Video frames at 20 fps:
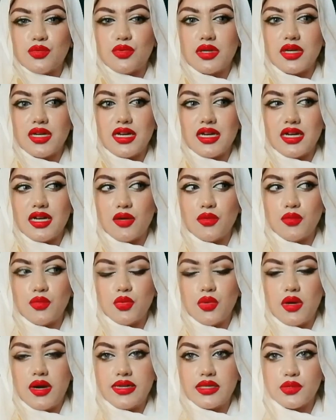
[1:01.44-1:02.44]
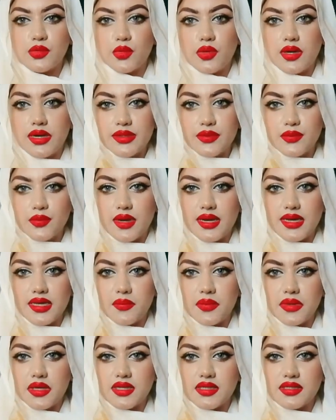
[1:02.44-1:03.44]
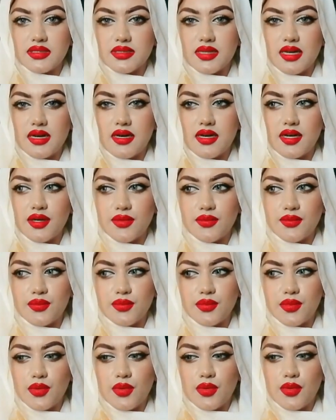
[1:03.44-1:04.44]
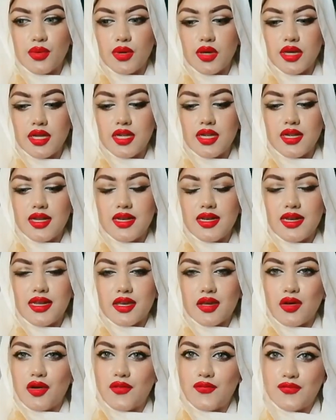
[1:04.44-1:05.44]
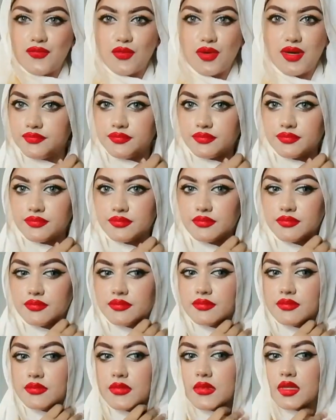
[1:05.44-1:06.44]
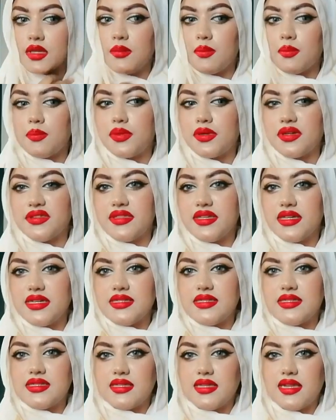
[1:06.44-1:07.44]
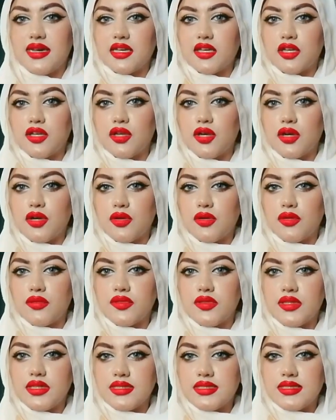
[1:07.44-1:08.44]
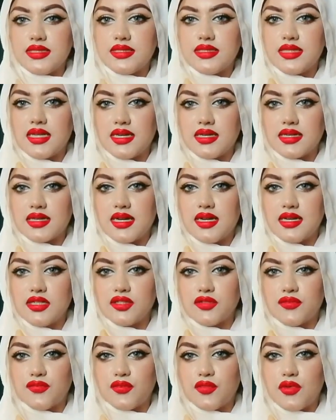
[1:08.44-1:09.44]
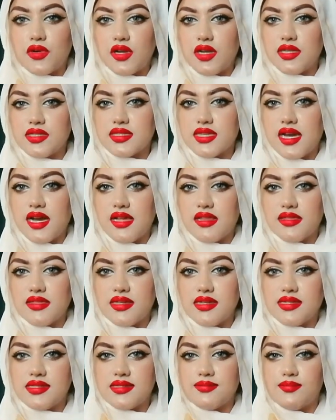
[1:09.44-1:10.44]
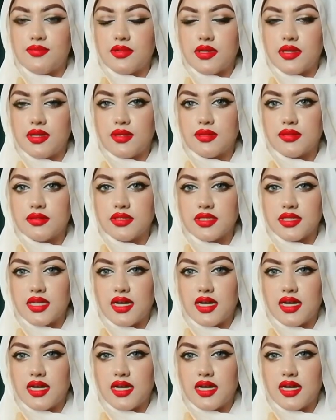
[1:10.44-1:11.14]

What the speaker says: wear a white because I wore like off-white, but this, like, you know, this like kind of white and this brown,